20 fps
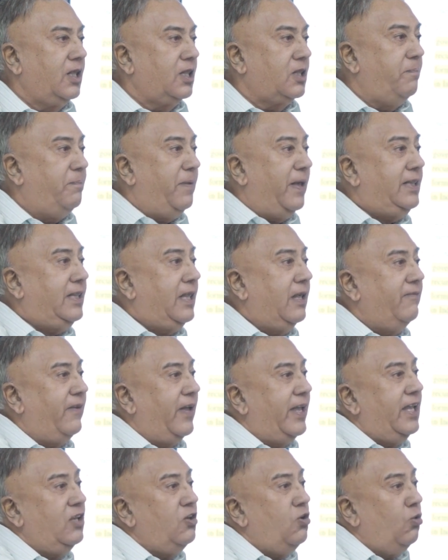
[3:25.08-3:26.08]

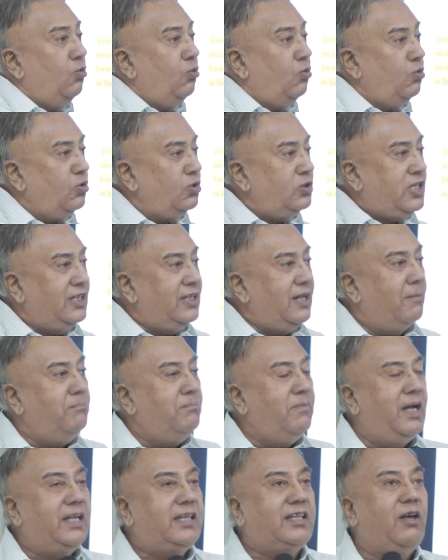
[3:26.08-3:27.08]
specifying huge
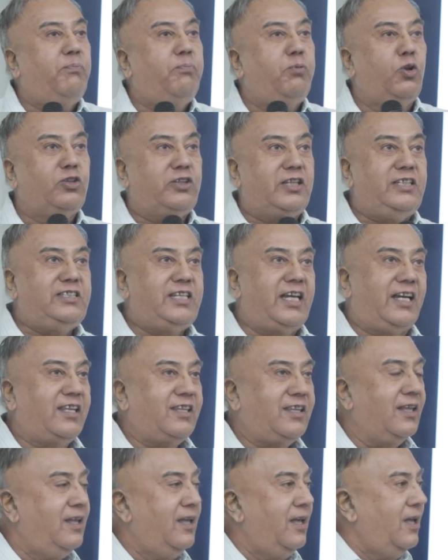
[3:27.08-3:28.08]
numbers of
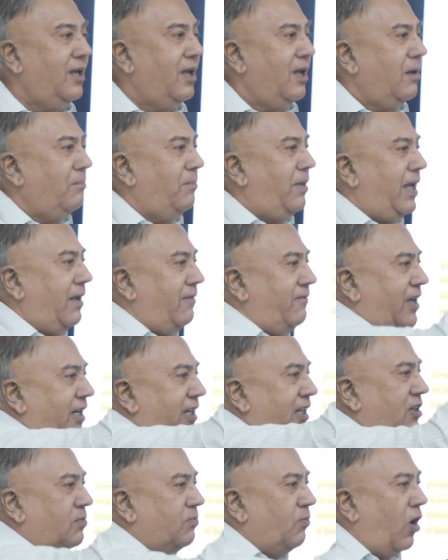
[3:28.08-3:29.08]
procedures by a
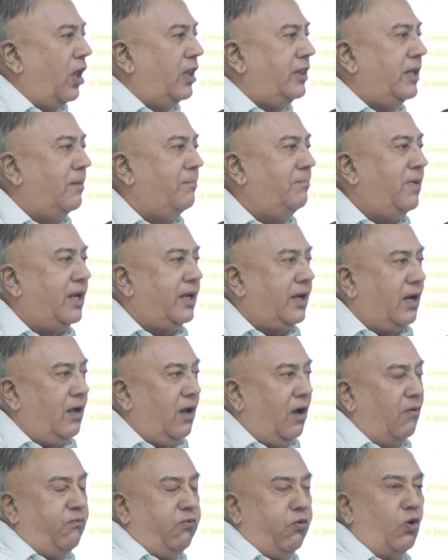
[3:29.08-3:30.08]
very small number
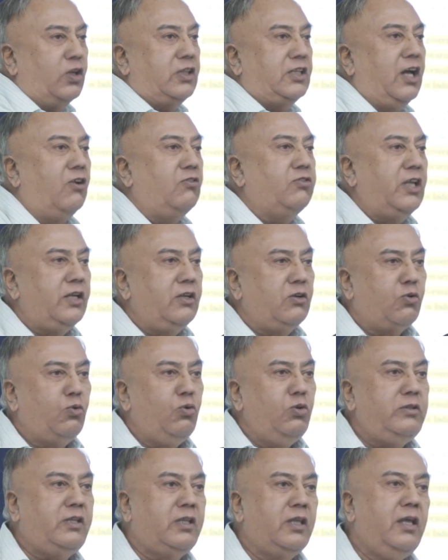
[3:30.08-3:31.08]
of 4,000
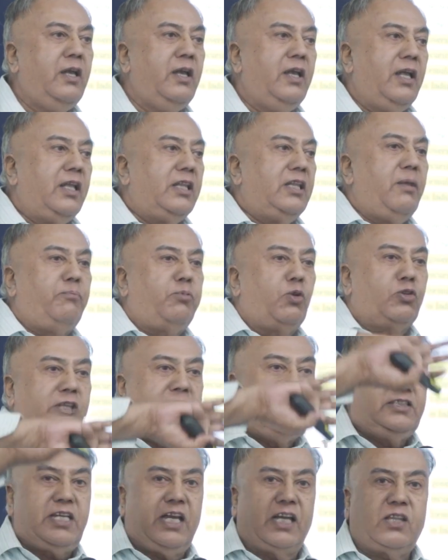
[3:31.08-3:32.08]
rules, the
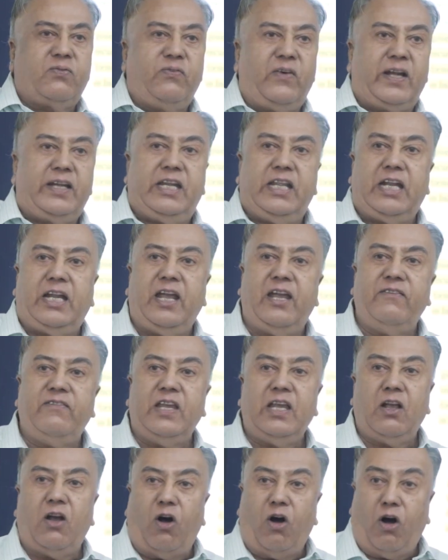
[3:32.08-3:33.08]
procedures for
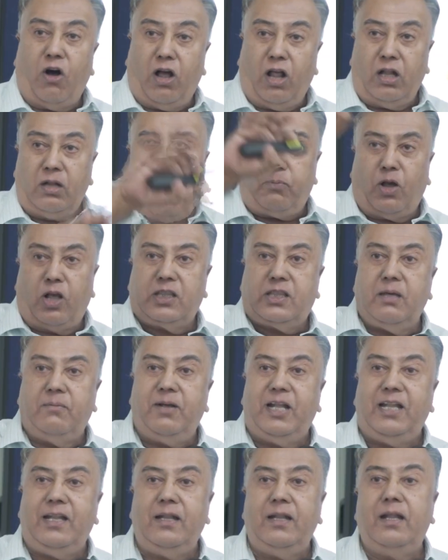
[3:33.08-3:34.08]
deriving all
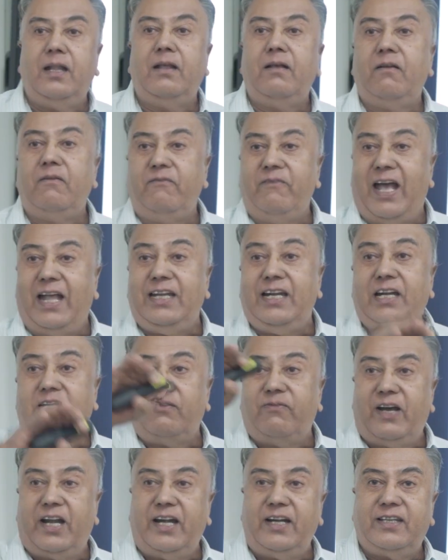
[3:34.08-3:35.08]
possible
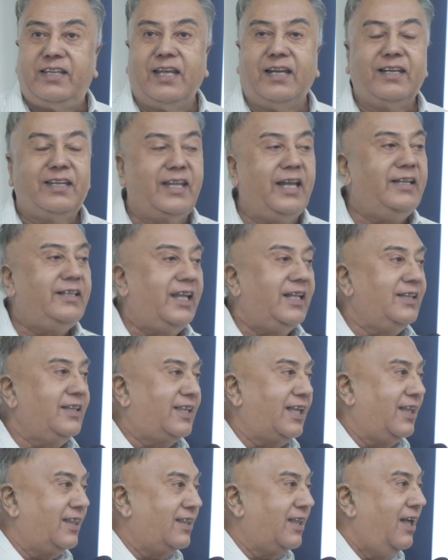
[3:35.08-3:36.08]
valid words and
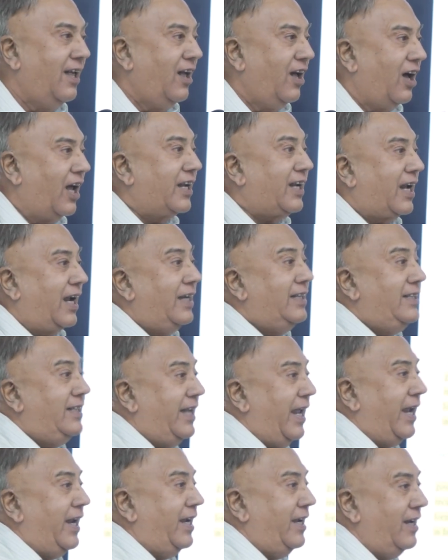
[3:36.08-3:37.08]
sentences are
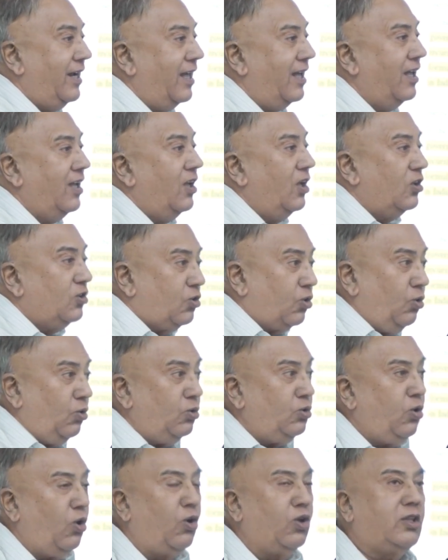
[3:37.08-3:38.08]
contained
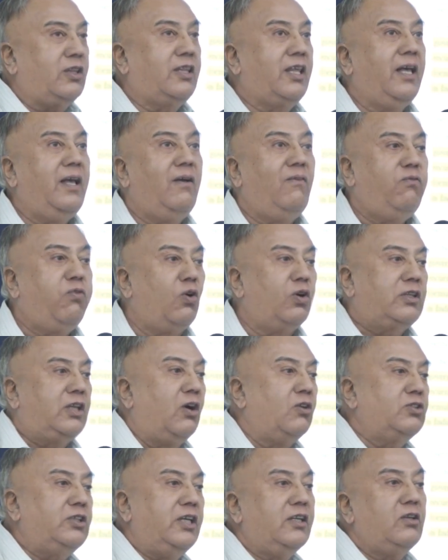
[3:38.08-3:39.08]
through those
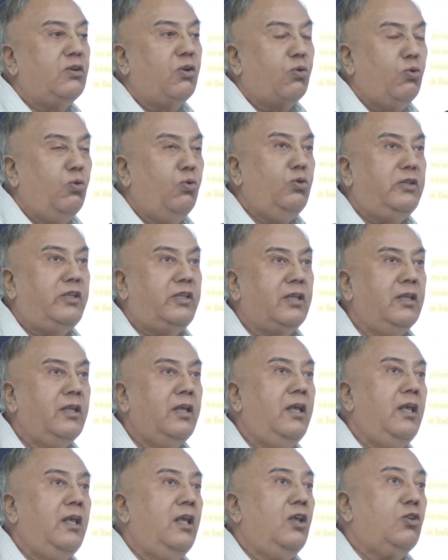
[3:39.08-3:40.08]
4,000 rules.
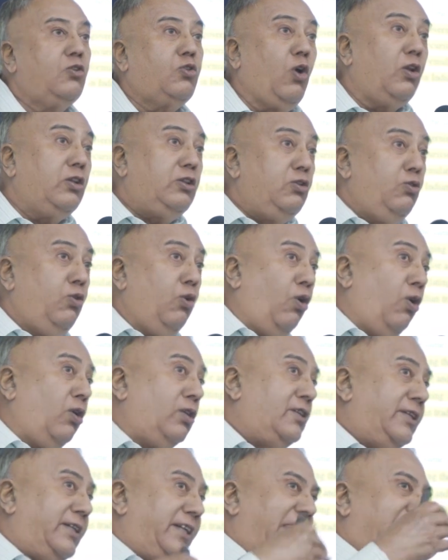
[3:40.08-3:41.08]
So
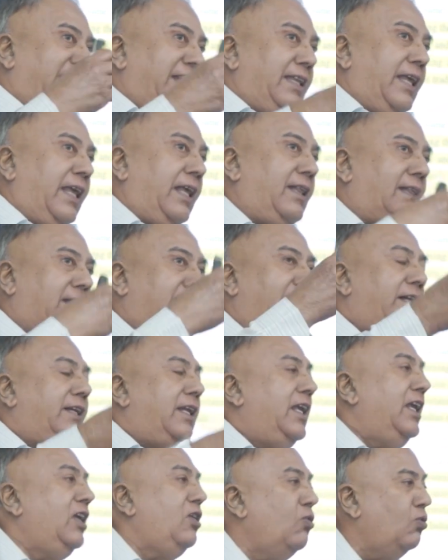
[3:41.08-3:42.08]
those techniques that
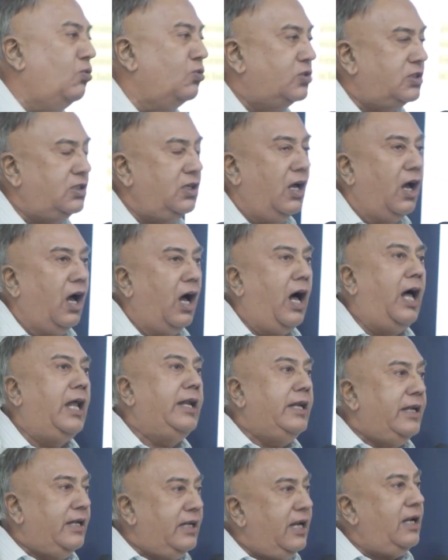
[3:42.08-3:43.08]
he used
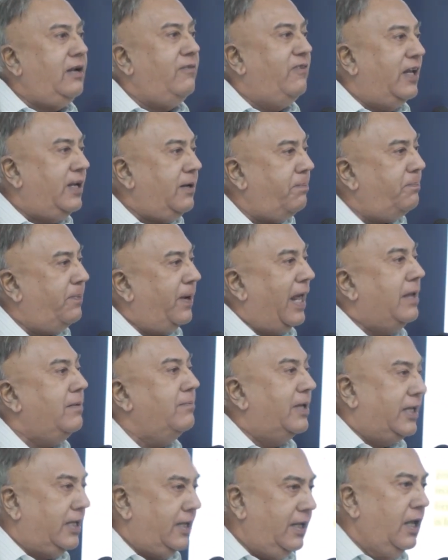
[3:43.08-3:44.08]
are indeed very
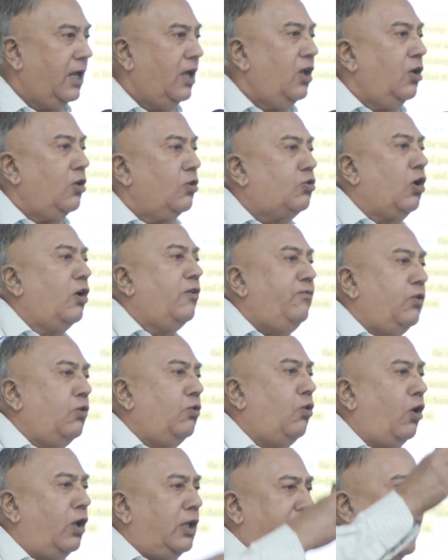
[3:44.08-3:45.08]
primary. So if
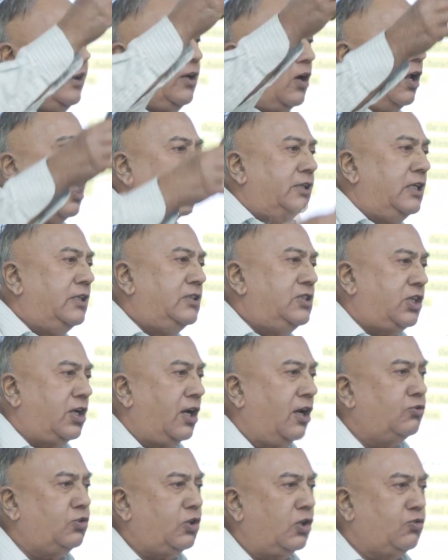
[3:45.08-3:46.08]
you go later on in
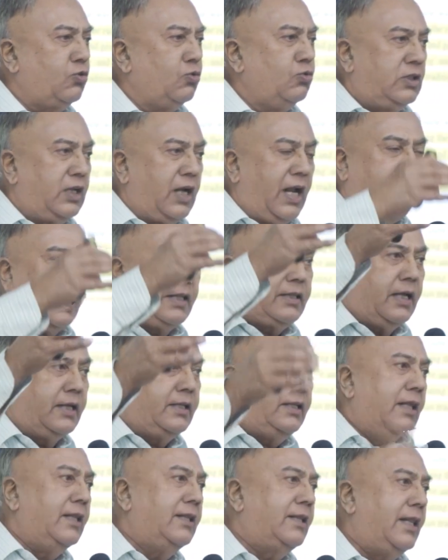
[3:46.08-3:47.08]
Shrauta Sutras or
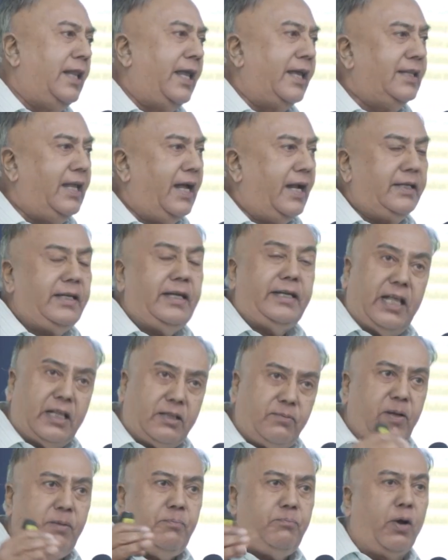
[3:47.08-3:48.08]
things like that, it
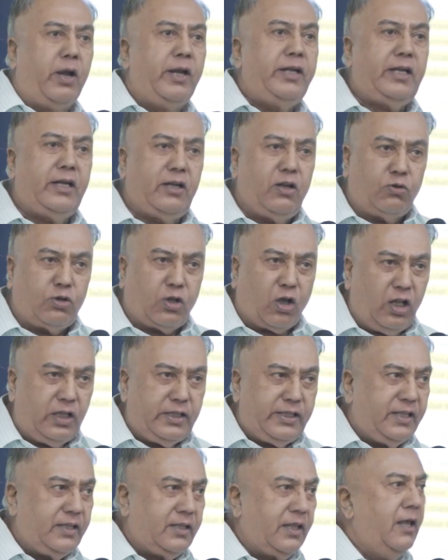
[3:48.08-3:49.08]
has been pointed out
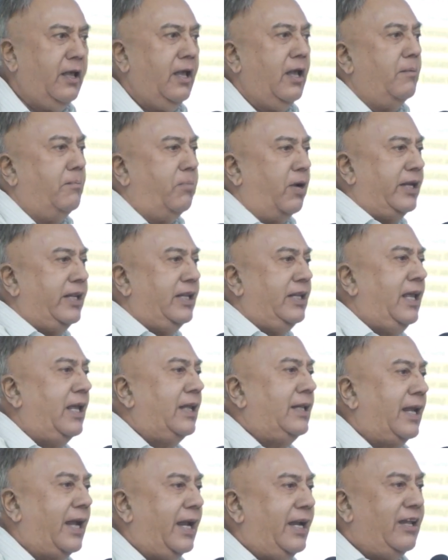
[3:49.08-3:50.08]
all this
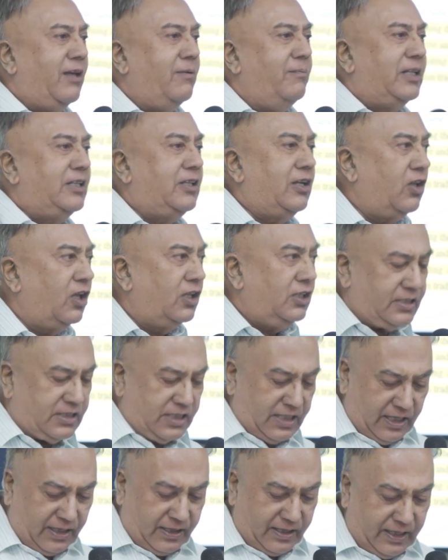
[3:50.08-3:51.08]
Paninian kind of
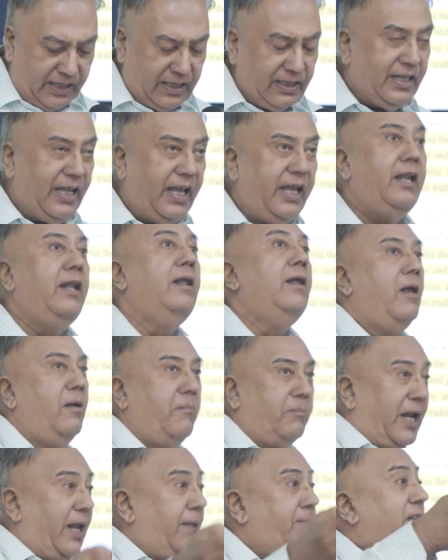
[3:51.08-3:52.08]
methodology is seen there.
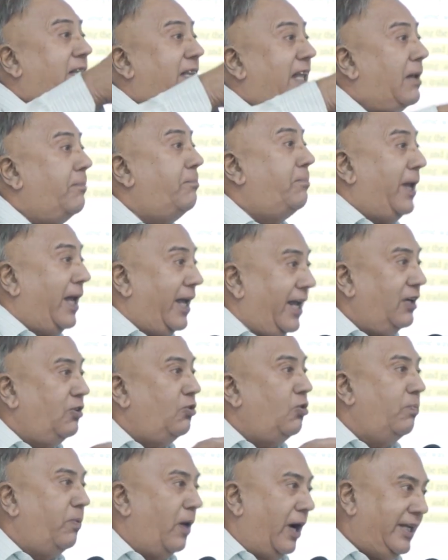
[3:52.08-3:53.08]
Perhaps they are prior
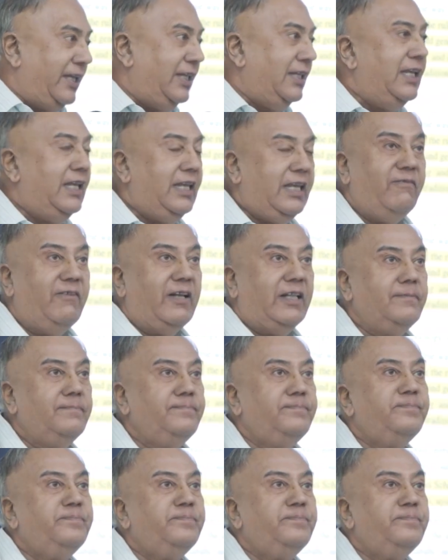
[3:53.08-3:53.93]
to Panini even.